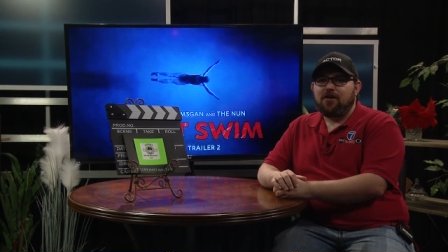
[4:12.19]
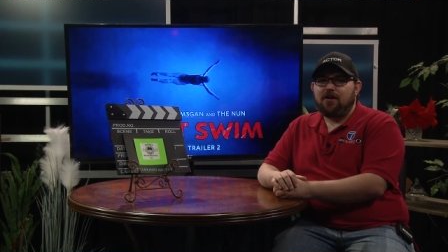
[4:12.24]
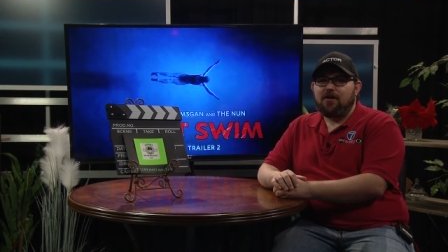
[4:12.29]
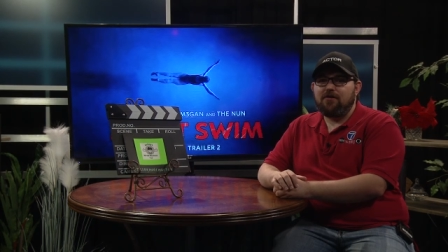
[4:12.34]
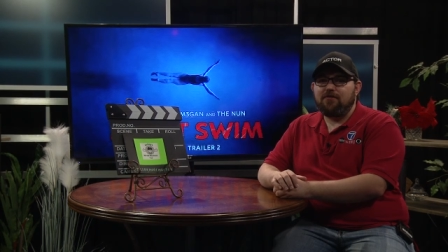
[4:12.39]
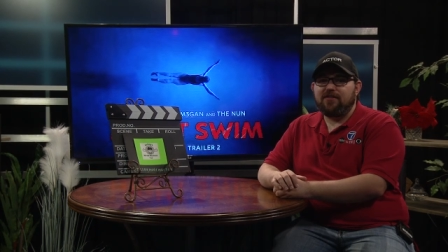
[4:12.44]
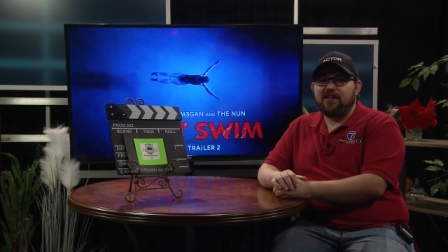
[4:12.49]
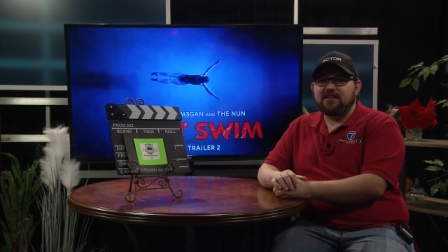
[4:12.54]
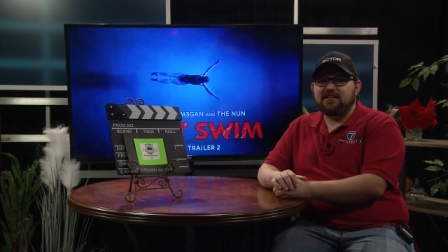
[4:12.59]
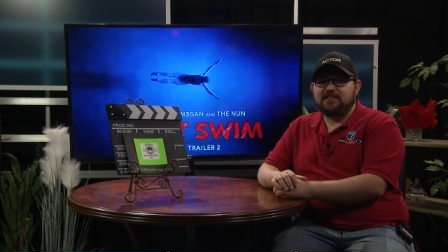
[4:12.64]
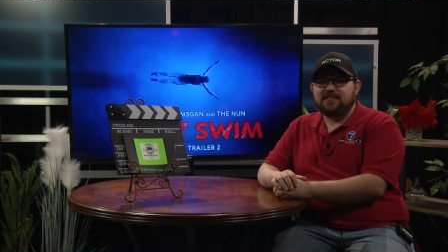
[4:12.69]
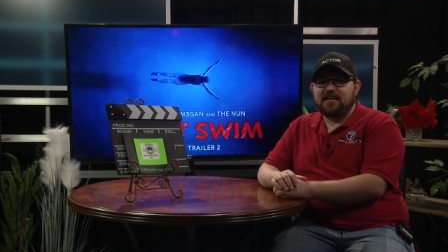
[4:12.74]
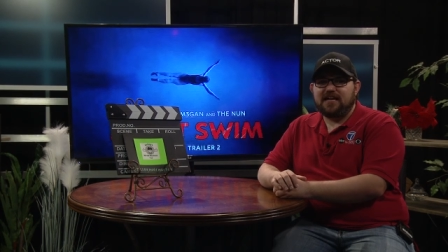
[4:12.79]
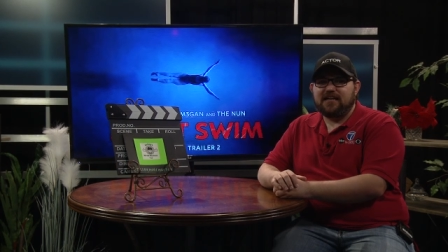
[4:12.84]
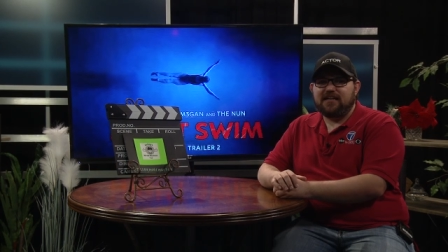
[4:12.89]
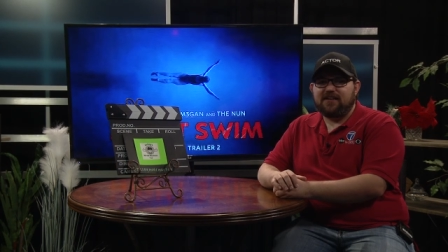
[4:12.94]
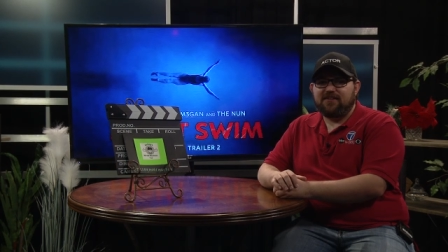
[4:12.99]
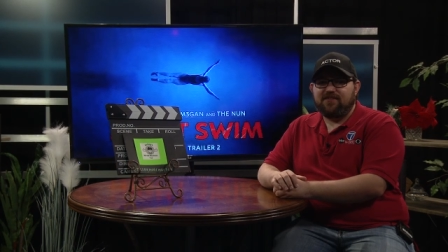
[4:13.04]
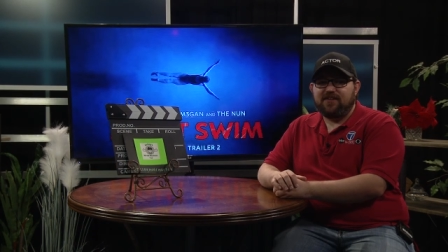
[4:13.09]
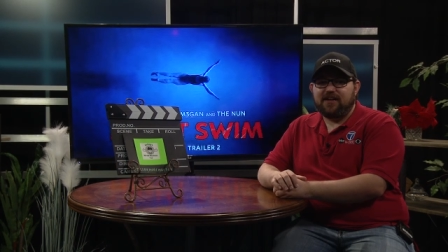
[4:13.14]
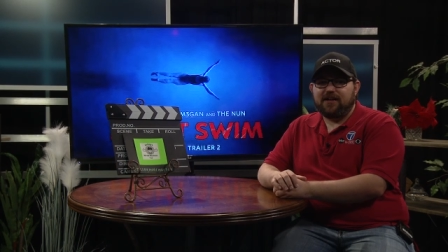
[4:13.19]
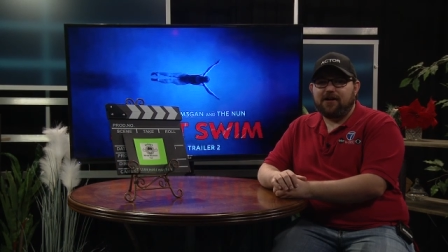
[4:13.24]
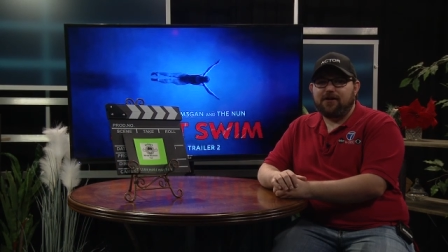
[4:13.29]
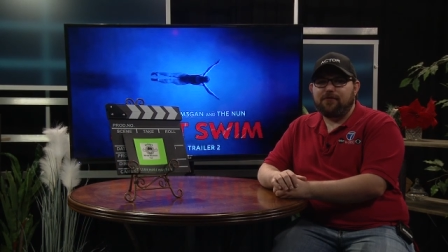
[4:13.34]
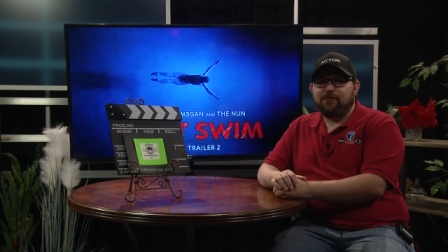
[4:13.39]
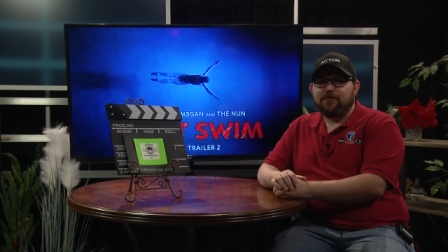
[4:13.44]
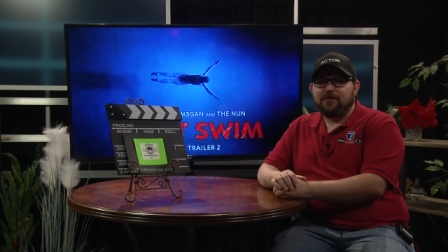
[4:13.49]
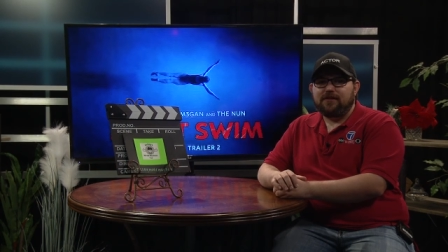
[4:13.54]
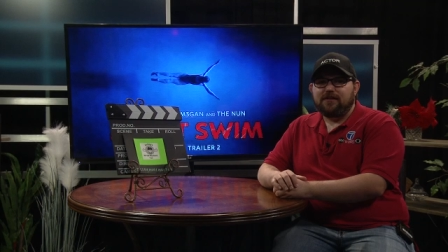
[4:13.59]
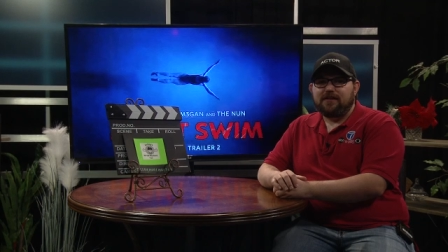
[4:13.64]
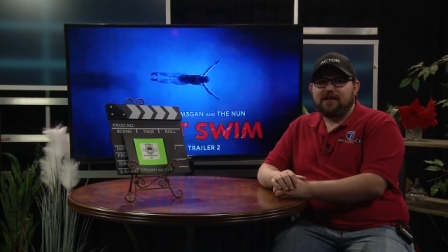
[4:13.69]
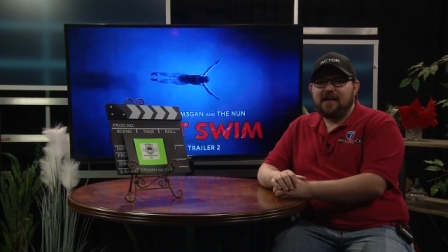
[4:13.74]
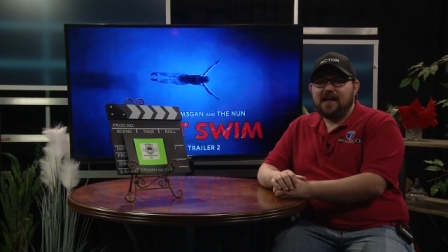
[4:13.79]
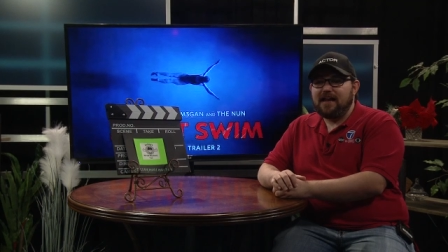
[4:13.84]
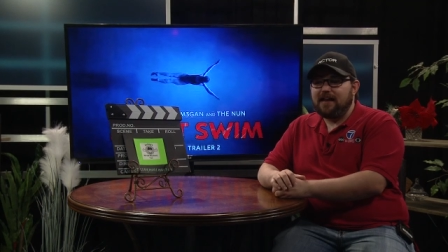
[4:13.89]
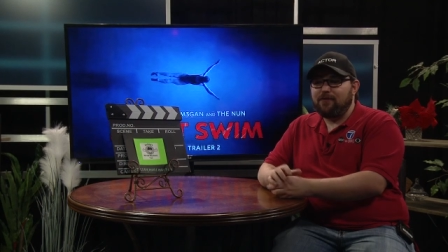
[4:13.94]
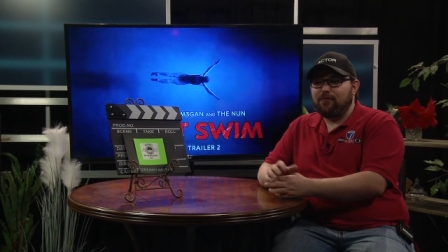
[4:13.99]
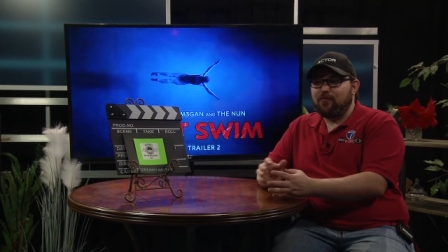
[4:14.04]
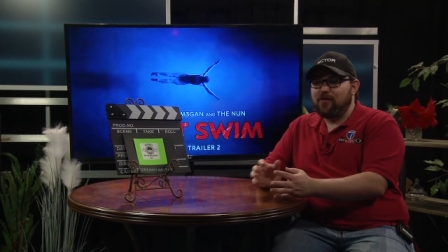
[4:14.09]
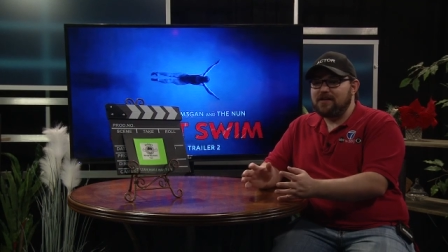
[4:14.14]
"Oh, that's Danny DeVito,"
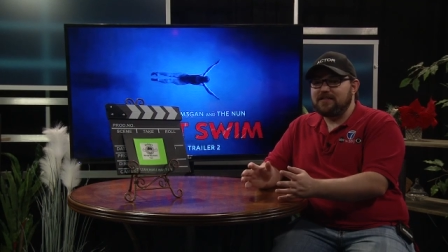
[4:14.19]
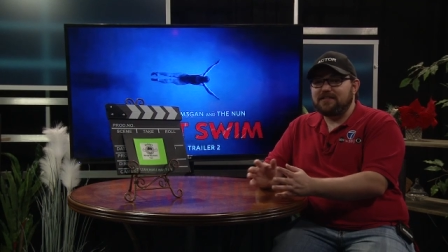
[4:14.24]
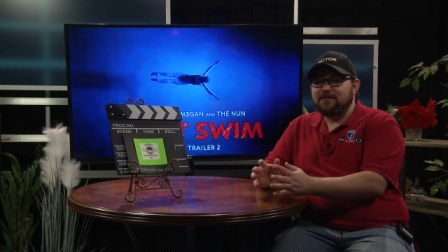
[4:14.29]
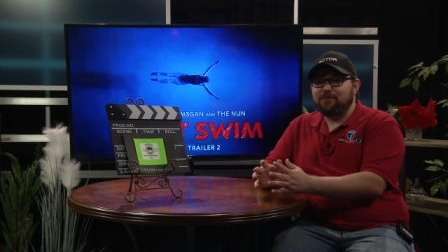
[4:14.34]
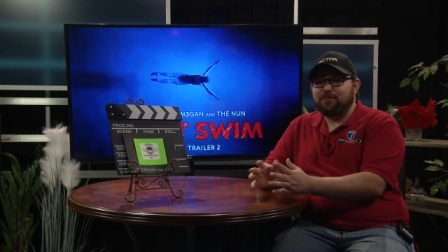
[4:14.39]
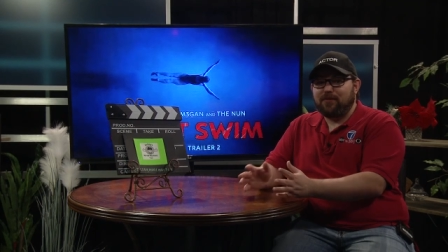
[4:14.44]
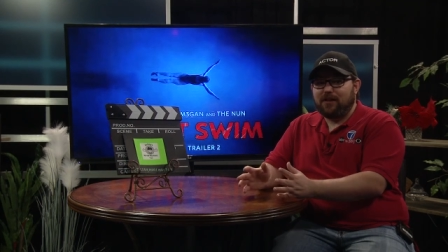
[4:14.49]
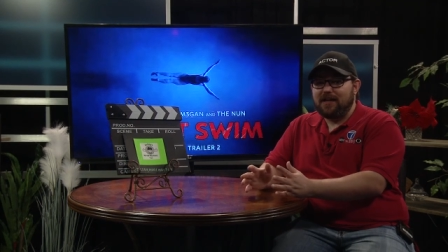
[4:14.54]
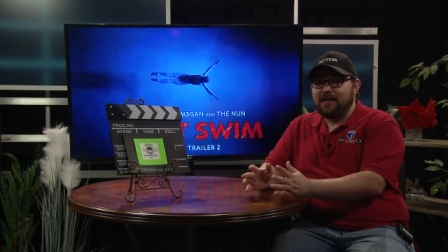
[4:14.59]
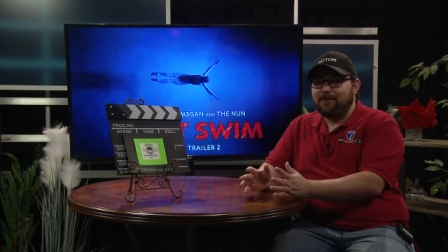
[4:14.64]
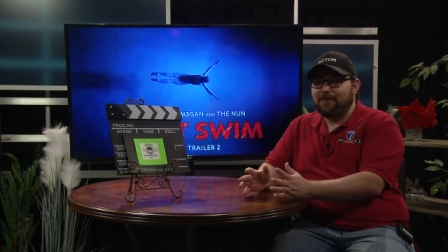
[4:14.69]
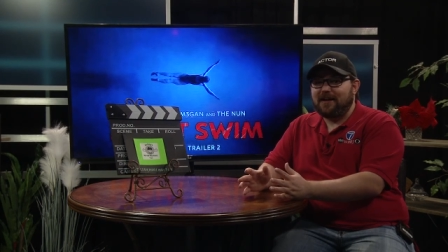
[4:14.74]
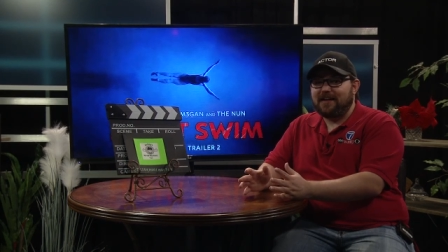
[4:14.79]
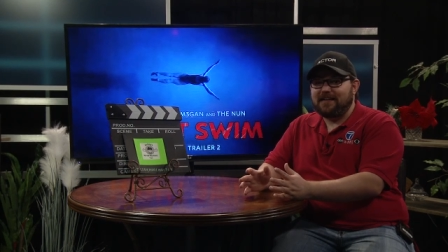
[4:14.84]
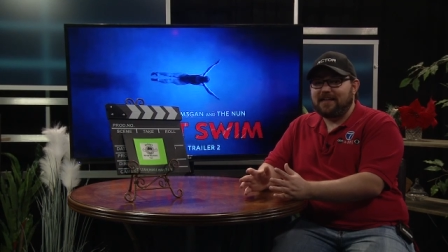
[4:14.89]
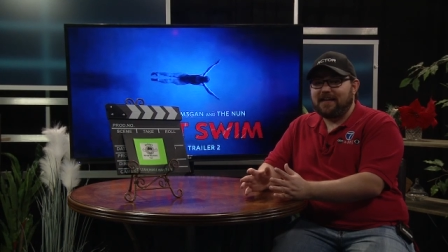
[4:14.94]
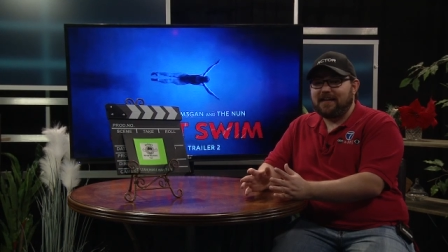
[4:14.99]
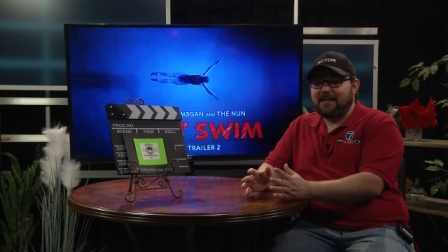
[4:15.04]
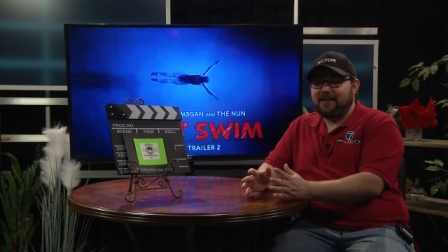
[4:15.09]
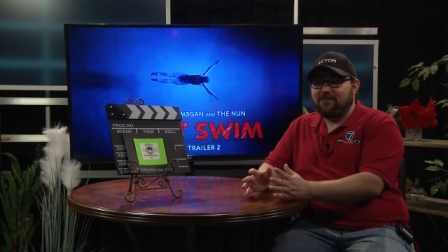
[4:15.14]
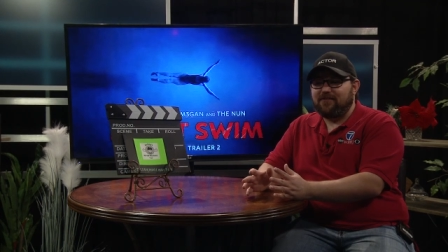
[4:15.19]
and it wasn't played by Danny